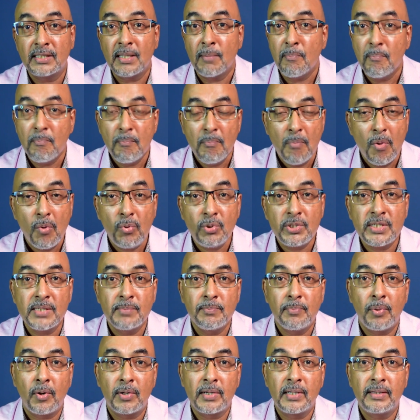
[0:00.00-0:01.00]
The most
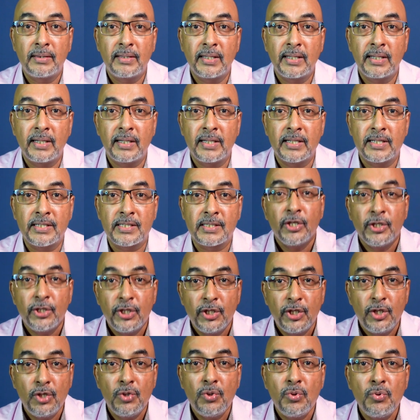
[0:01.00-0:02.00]
important thing is
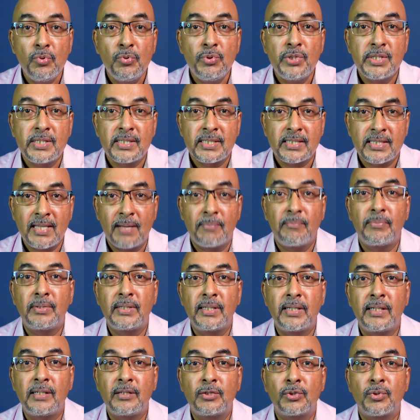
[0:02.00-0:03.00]
use
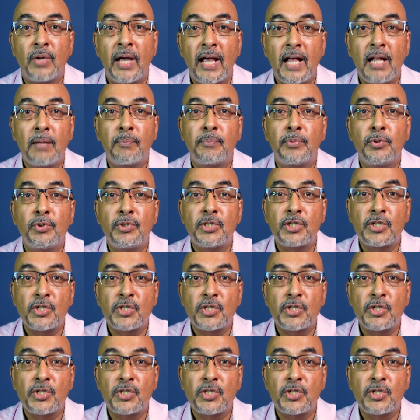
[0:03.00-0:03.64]
something to help you